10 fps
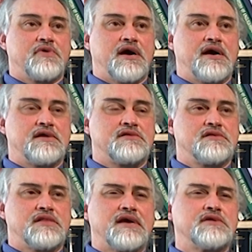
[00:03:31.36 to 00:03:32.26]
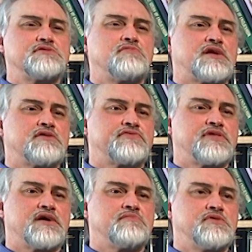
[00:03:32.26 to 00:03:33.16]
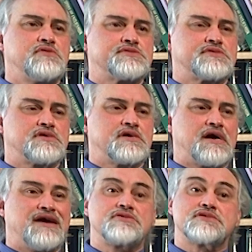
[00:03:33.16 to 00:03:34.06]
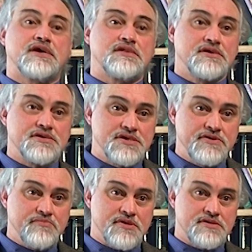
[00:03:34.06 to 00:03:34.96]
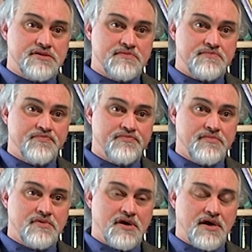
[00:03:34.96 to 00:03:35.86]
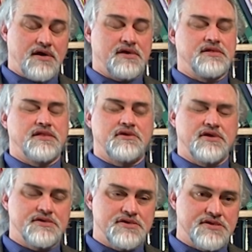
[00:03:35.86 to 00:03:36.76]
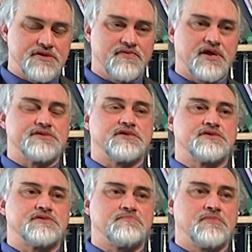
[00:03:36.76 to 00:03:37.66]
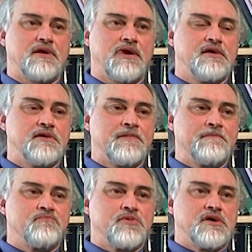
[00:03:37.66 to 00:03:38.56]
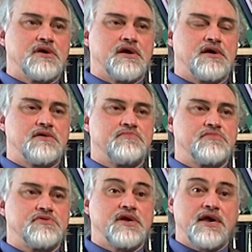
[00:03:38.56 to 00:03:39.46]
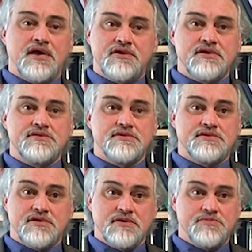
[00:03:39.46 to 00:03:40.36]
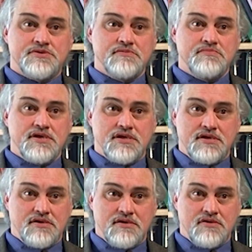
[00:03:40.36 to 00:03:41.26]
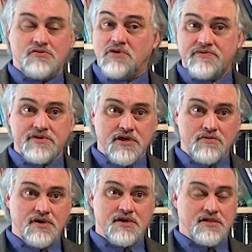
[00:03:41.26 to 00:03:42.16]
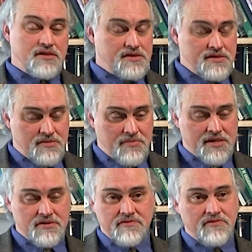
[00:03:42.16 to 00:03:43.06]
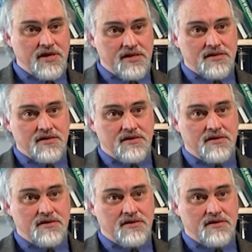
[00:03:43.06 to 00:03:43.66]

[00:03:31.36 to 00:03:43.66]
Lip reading: and that is one of their most outstanding achievements in their ancient civilization. The Aryans, it seems to me, whoever they were, and this is a matter of great